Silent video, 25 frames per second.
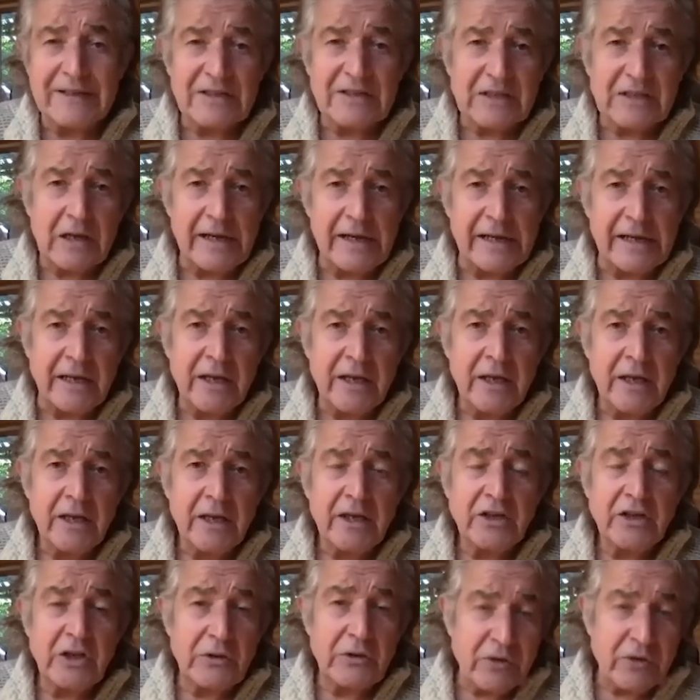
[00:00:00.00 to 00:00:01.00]
like
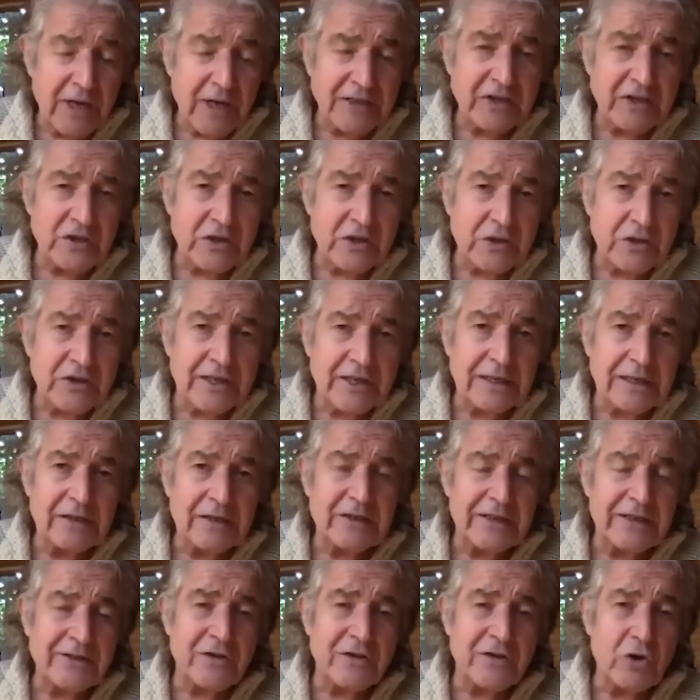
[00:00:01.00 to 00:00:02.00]
United
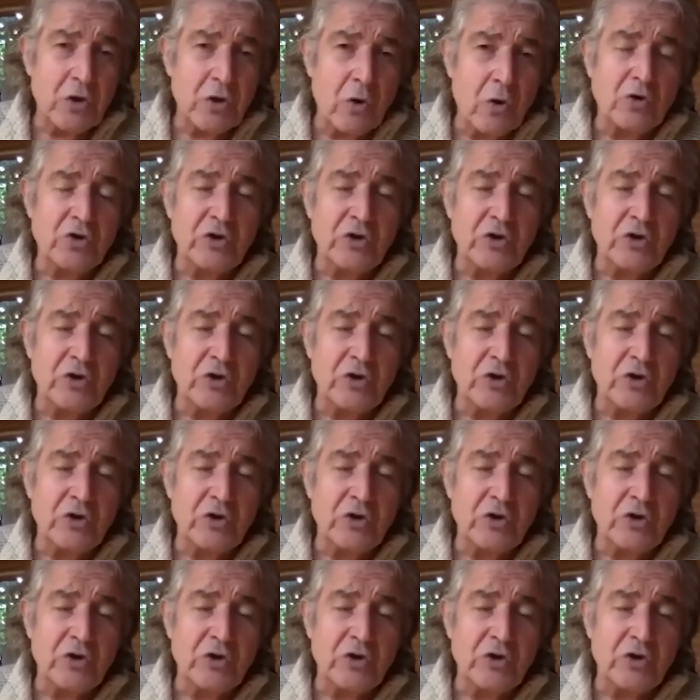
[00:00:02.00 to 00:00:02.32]
Utilities and Yorkshire